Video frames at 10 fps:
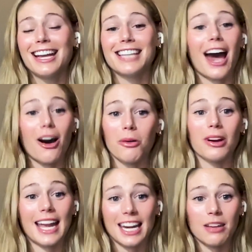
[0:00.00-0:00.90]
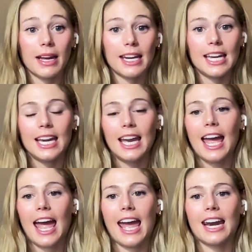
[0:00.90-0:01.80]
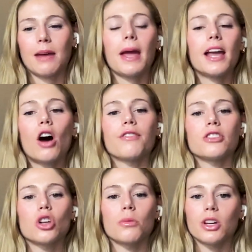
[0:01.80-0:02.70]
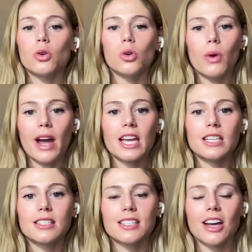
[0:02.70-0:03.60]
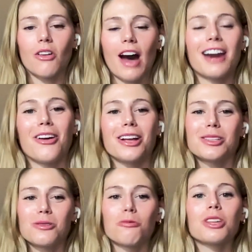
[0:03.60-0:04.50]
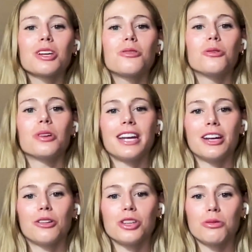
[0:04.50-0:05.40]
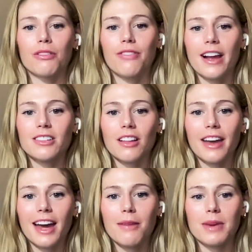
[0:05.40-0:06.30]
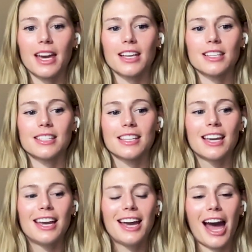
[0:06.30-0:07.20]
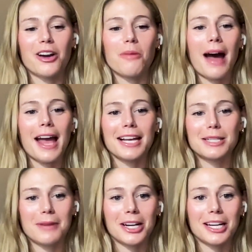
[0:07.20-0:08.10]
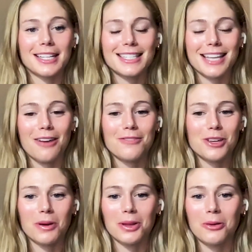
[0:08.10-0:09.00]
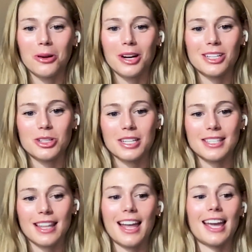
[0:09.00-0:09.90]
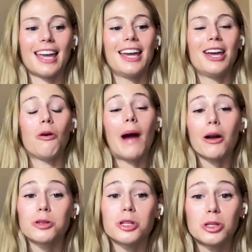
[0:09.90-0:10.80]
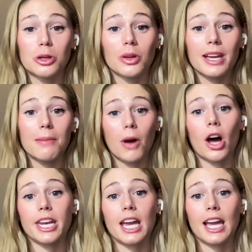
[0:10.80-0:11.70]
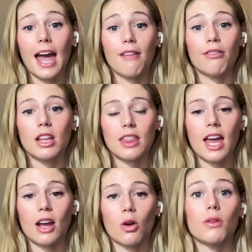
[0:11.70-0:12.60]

to outwork anybody. And it paid off in so many cool ways. So I don't know. It's really cool to hear you reflect on that, because I don't know, my experience of you on the court is just like, wow, she's truly embodied everything